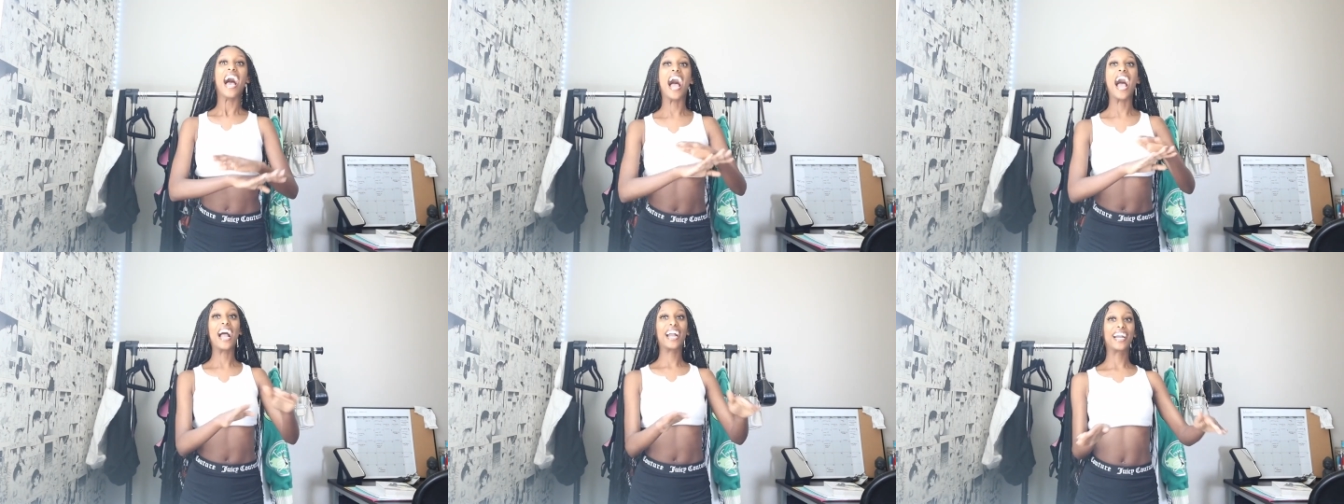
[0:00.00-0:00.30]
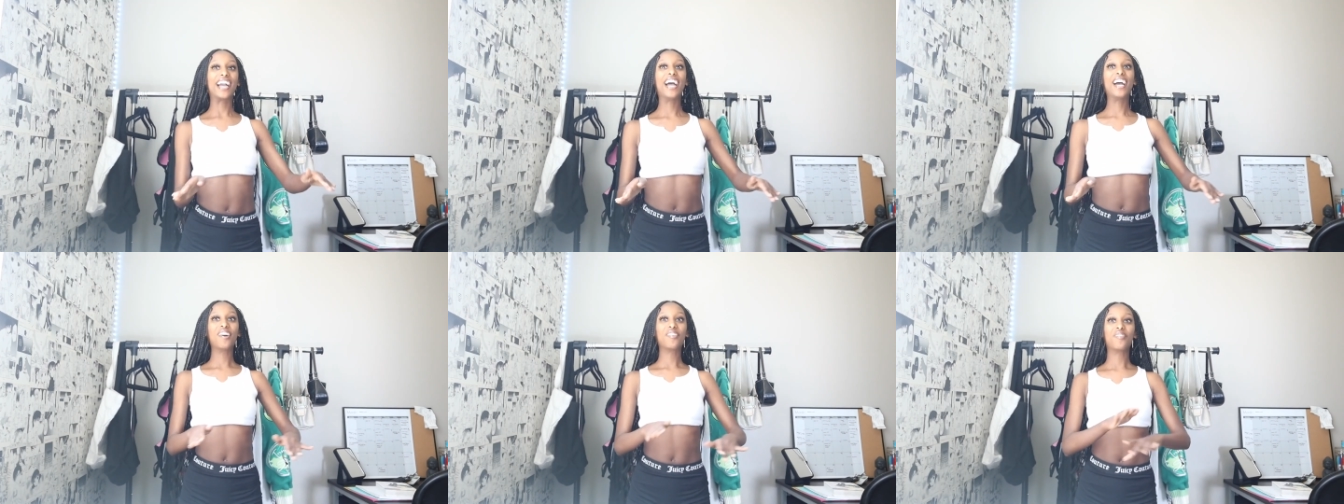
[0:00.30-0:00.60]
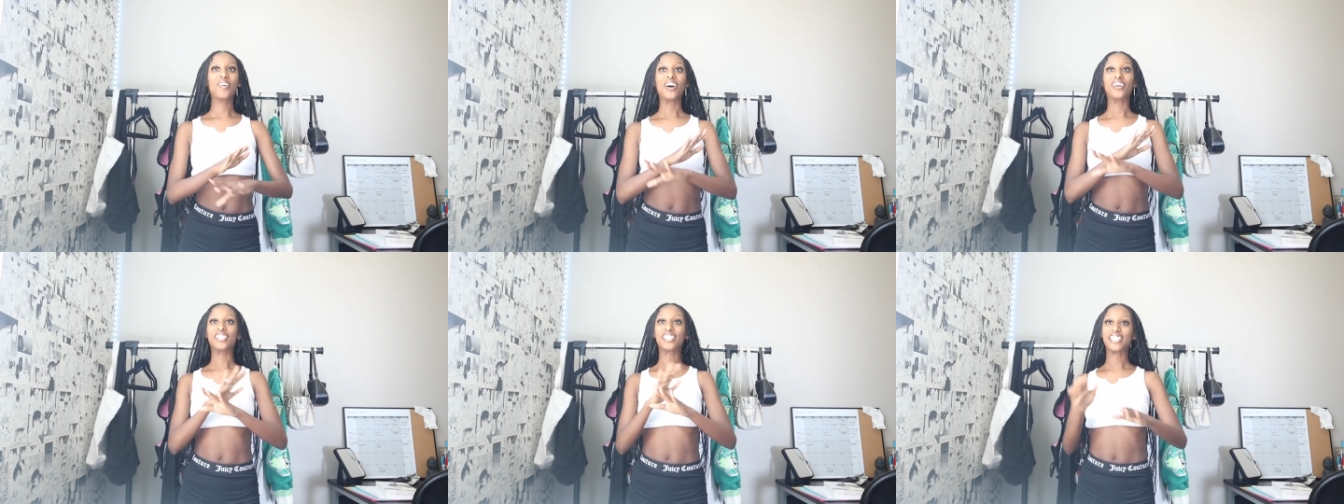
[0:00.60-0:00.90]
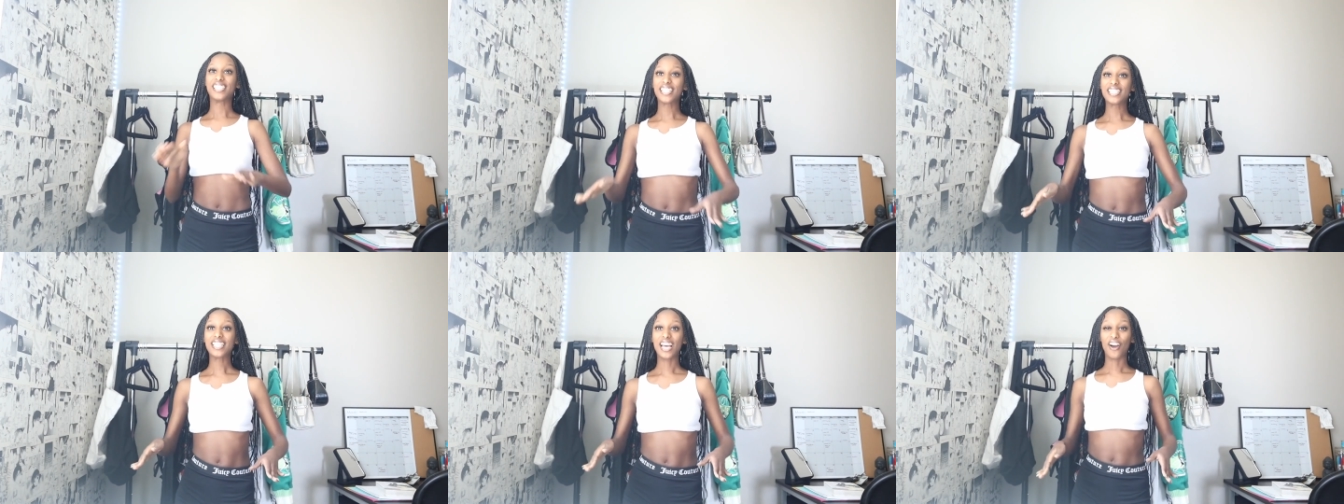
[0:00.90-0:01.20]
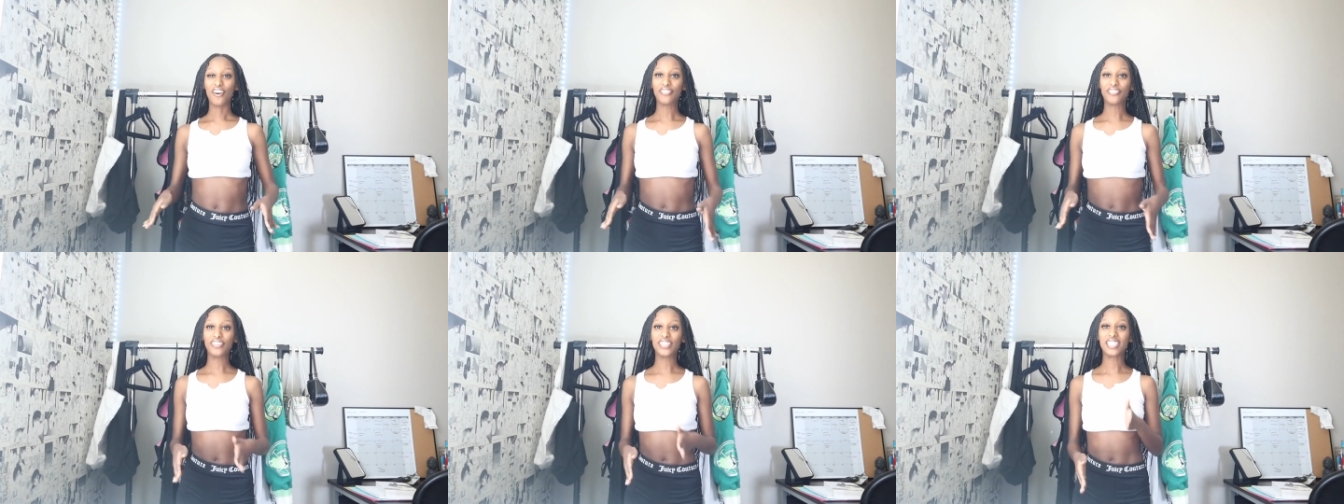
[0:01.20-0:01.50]
I got about six
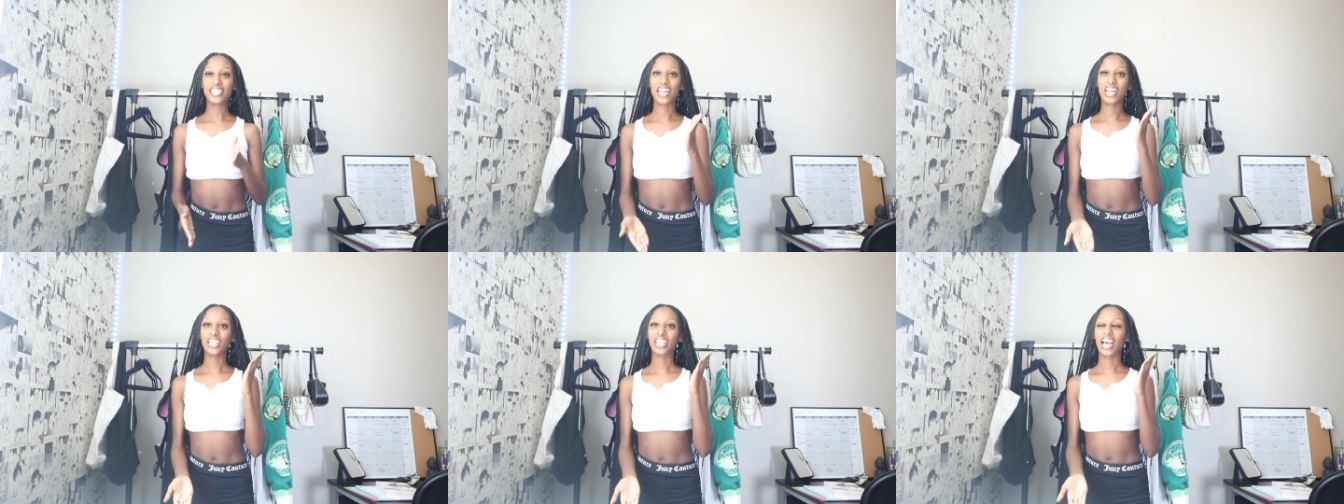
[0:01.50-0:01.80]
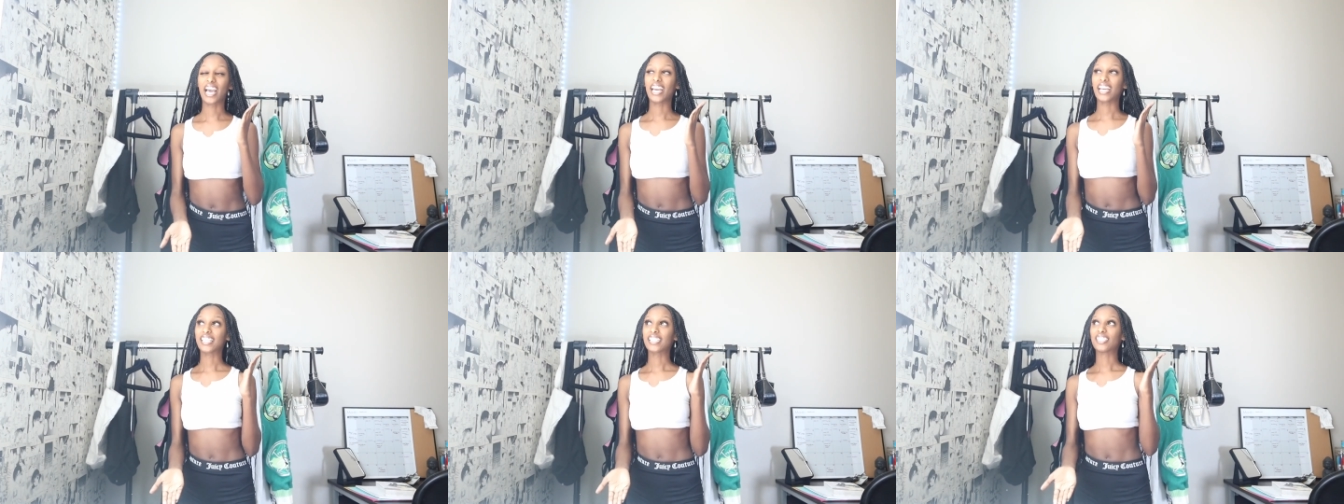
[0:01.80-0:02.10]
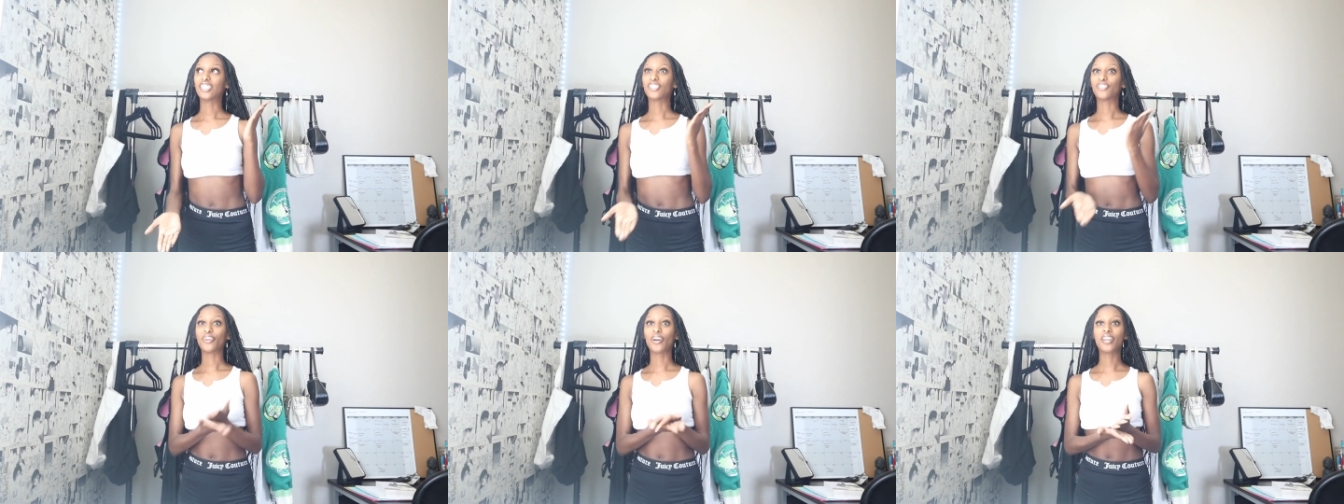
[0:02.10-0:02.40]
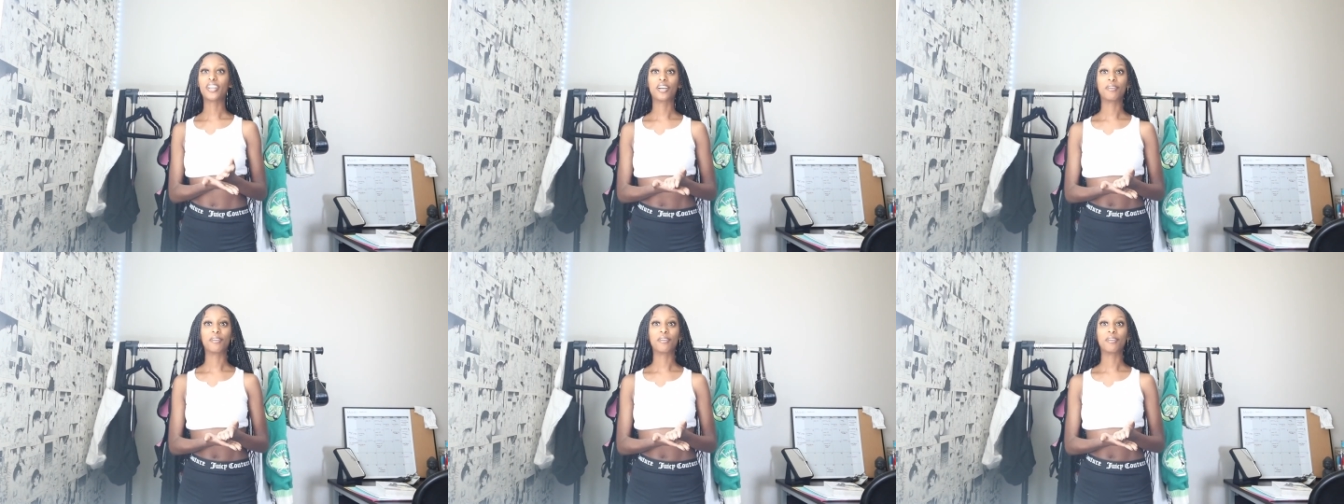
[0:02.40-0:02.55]
outfits that are like straight